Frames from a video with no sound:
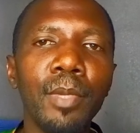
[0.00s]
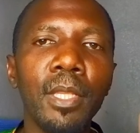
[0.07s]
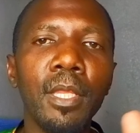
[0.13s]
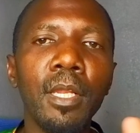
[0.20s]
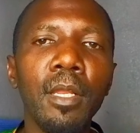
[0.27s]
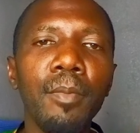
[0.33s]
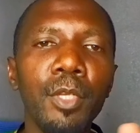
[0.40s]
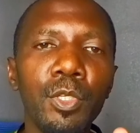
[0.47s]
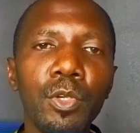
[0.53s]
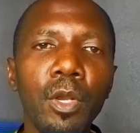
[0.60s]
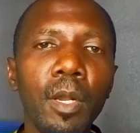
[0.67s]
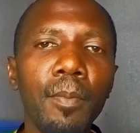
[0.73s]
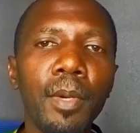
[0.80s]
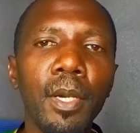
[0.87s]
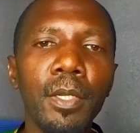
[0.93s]
But then let me
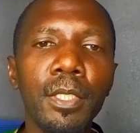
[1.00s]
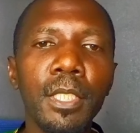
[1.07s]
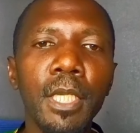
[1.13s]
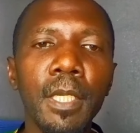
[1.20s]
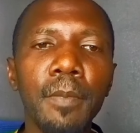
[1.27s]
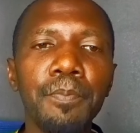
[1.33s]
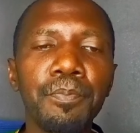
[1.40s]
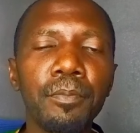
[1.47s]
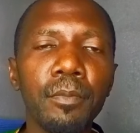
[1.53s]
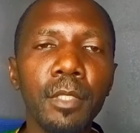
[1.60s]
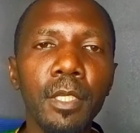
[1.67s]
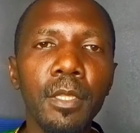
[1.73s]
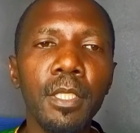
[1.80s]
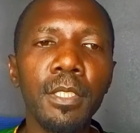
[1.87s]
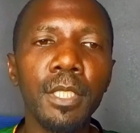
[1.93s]
talk about the
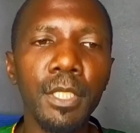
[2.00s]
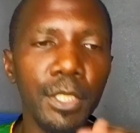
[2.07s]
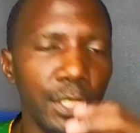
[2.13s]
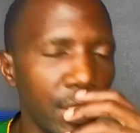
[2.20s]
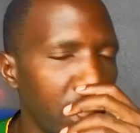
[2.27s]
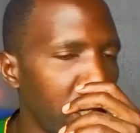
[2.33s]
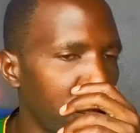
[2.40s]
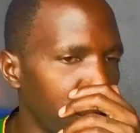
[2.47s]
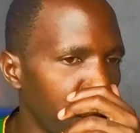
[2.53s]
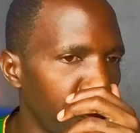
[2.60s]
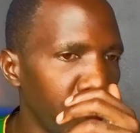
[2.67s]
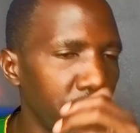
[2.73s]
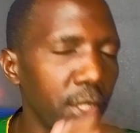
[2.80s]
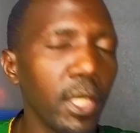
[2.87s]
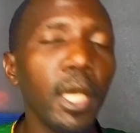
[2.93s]
ZDA a little
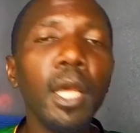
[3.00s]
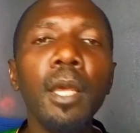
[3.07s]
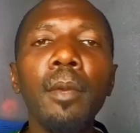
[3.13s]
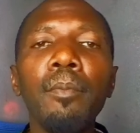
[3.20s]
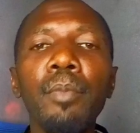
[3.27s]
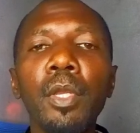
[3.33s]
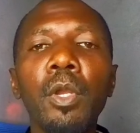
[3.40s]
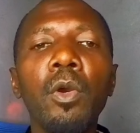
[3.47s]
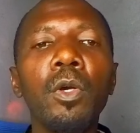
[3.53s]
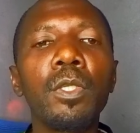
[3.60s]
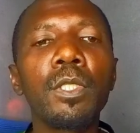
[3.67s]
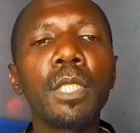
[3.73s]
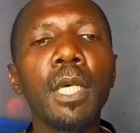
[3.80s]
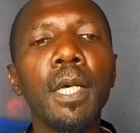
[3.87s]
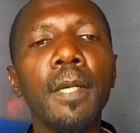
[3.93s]
bit,
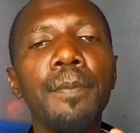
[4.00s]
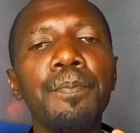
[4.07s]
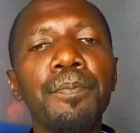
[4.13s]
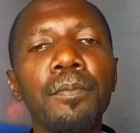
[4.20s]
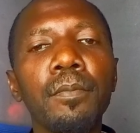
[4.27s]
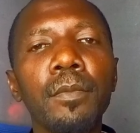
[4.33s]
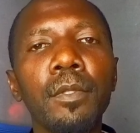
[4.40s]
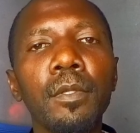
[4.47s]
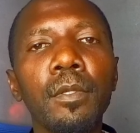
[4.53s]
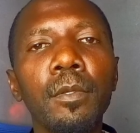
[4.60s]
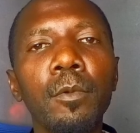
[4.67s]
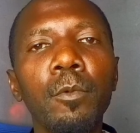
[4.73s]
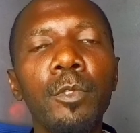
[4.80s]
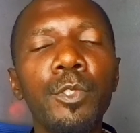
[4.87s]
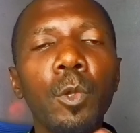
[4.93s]
because
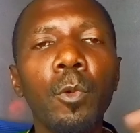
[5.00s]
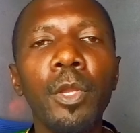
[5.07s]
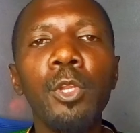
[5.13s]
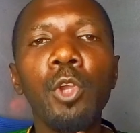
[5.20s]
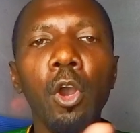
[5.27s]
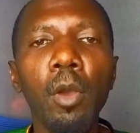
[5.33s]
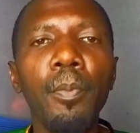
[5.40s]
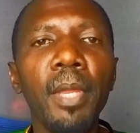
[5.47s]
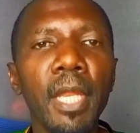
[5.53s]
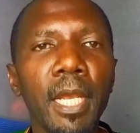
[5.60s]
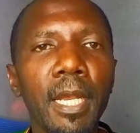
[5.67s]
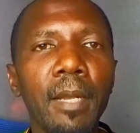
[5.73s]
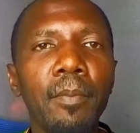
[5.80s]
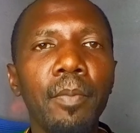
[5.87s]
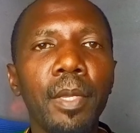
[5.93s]
so when you open a
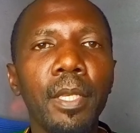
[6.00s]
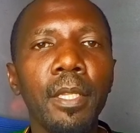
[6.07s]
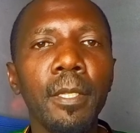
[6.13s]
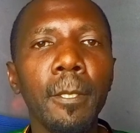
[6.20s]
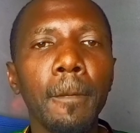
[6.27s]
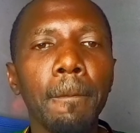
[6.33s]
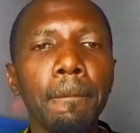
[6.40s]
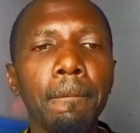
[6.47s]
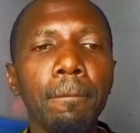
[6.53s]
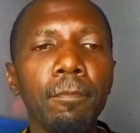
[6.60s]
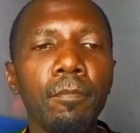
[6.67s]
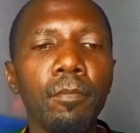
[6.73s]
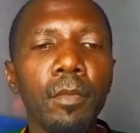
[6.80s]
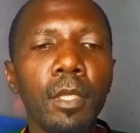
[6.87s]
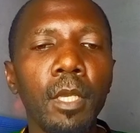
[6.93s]
company
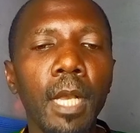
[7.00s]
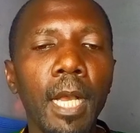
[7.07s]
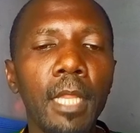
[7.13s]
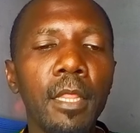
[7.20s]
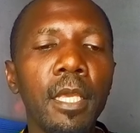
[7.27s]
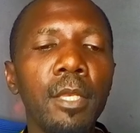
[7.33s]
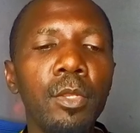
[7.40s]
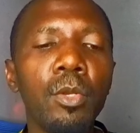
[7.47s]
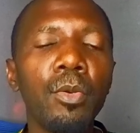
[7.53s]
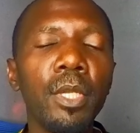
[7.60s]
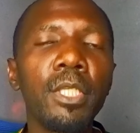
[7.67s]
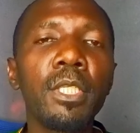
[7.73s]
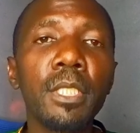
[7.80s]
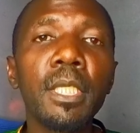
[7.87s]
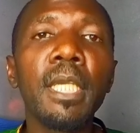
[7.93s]
and then you
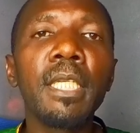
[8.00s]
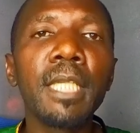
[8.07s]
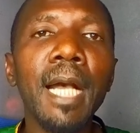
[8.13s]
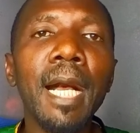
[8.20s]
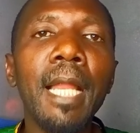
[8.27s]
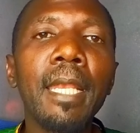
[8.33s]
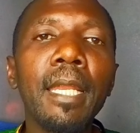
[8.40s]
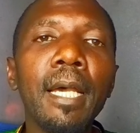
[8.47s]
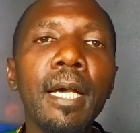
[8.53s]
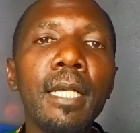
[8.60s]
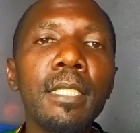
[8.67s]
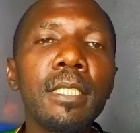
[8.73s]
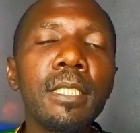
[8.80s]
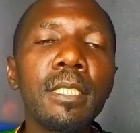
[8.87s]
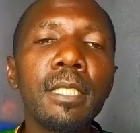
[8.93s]
register it
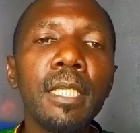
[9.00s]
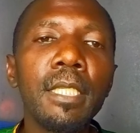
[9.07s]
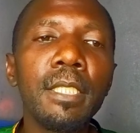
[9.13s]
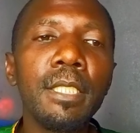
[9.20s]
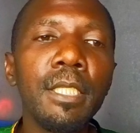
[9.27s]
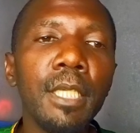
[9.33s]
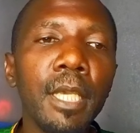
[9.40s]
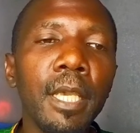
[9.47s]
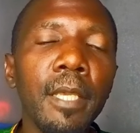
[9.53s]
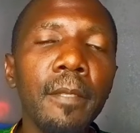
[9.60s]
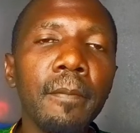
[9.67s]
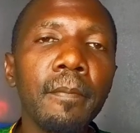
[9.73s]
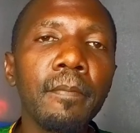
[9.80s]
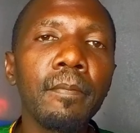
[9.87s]
under ZDA,